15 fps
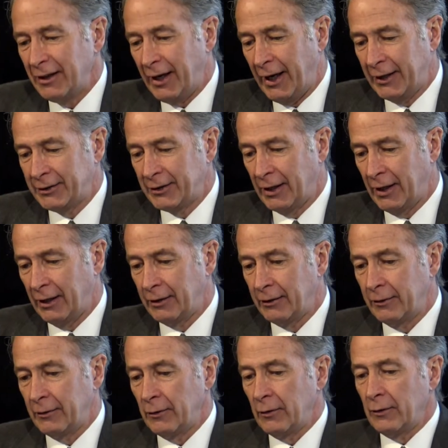And
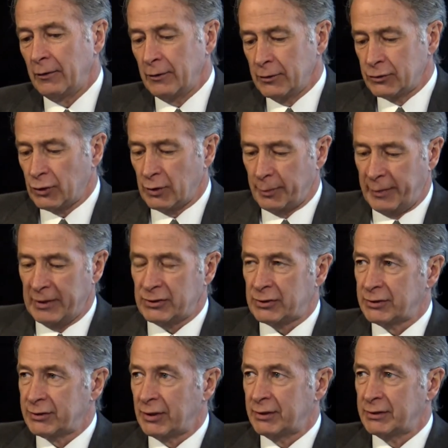so the
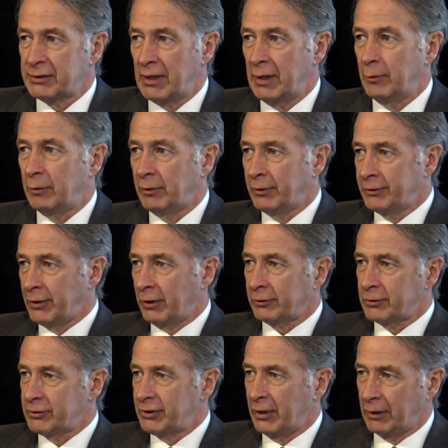patient's on the table, the
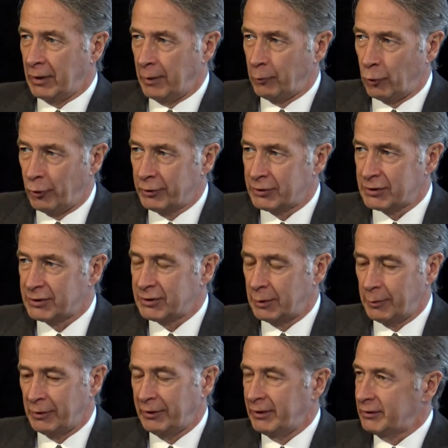doctor saying, I'm going to
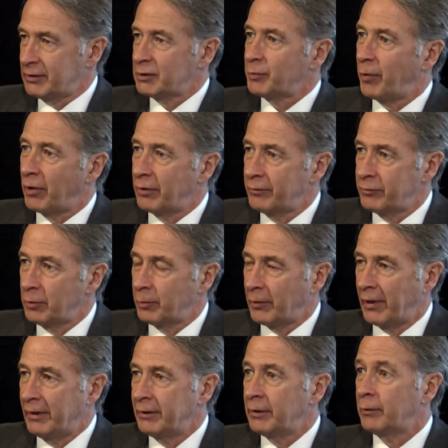stimulate this part of your
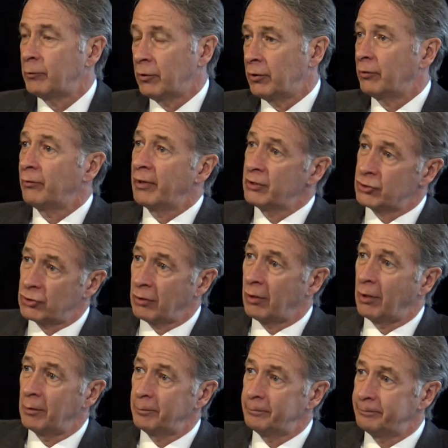brain and I'm going to raise your
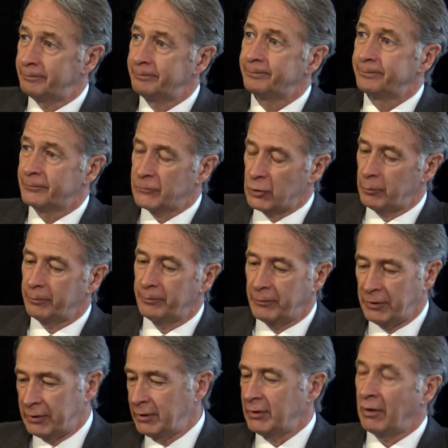arm. Right. So
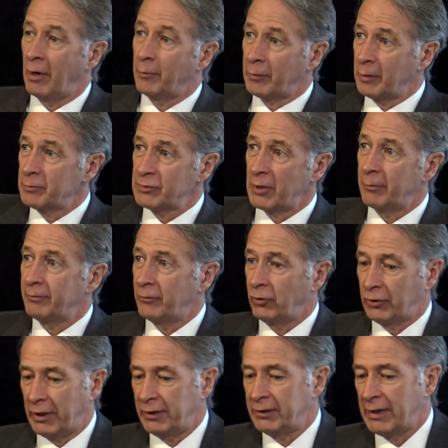then the arm comes up.
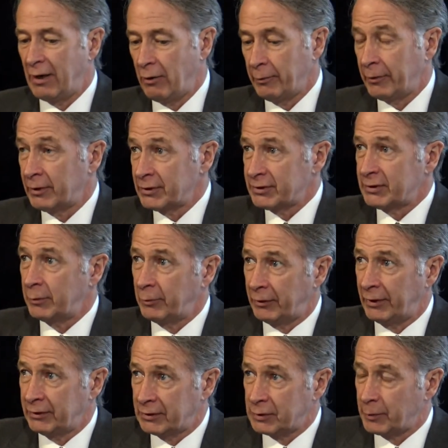Okay, now I'm going to
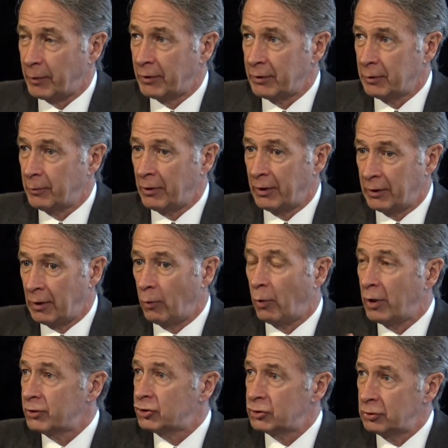stimulate this part of your brain. I
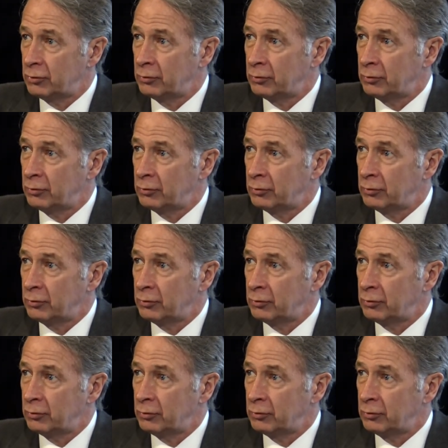want